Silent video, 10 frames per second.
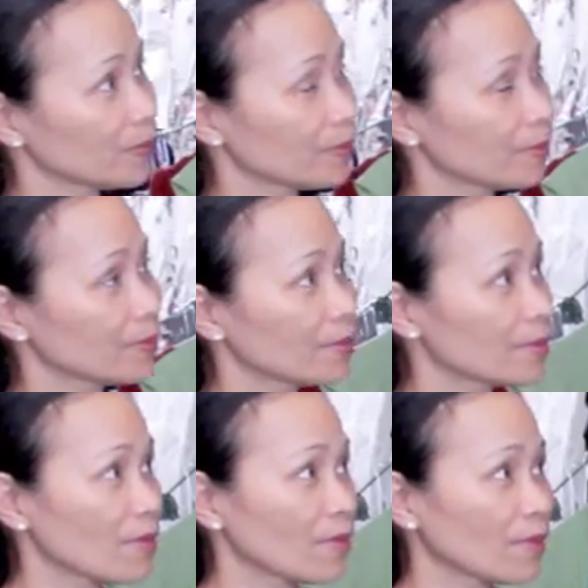
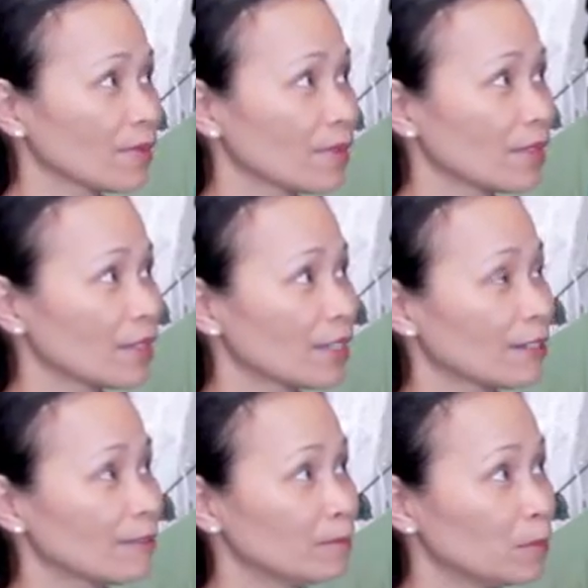
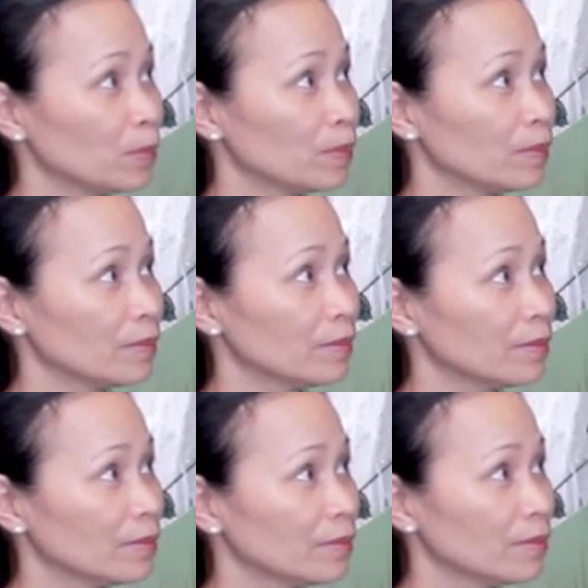
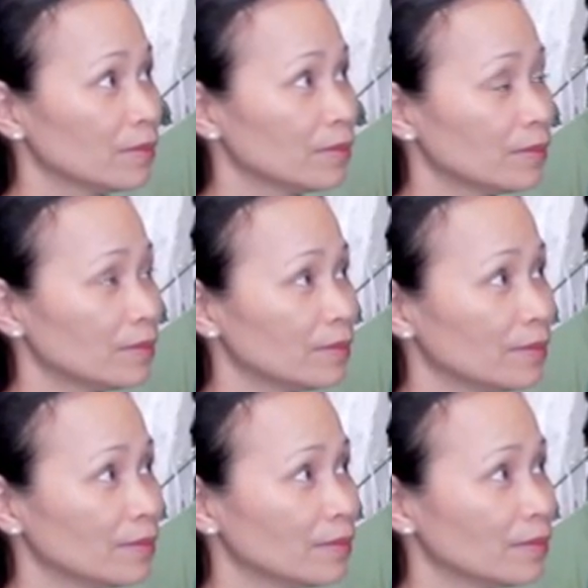
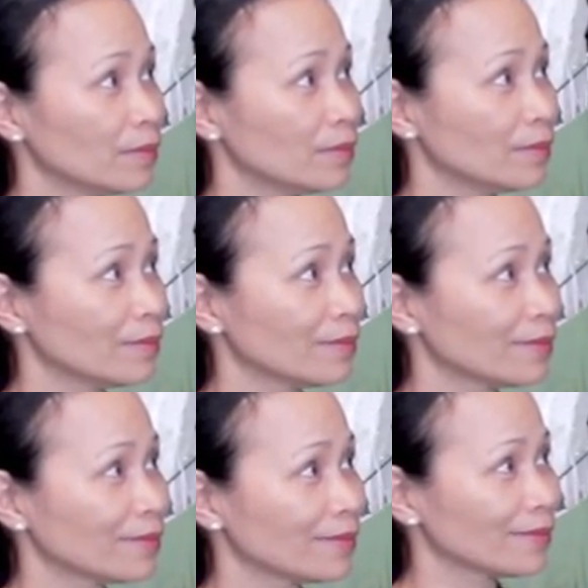
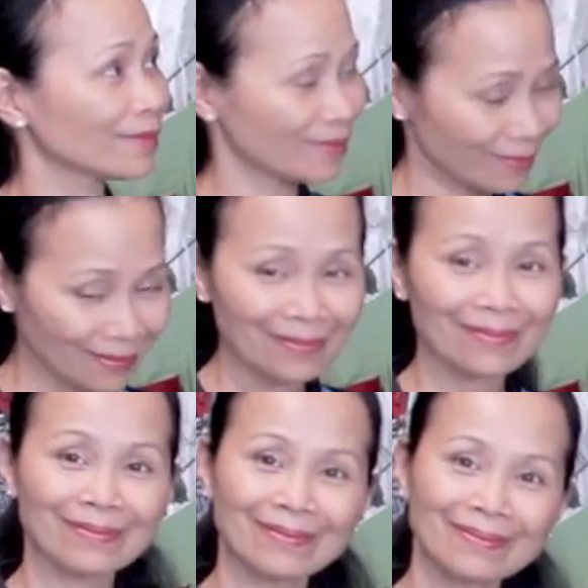
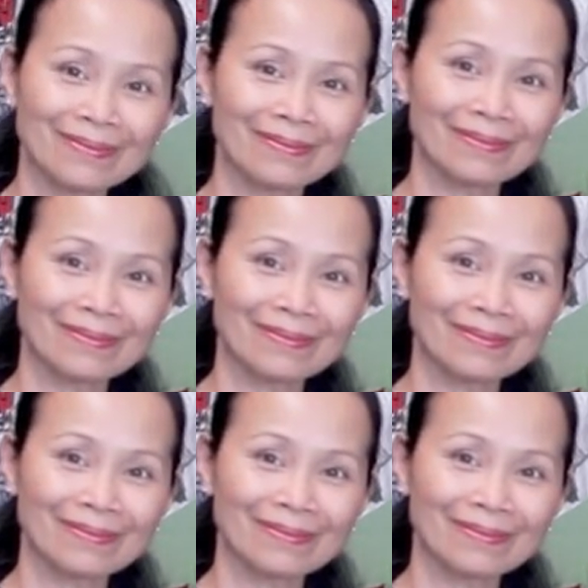[no speech]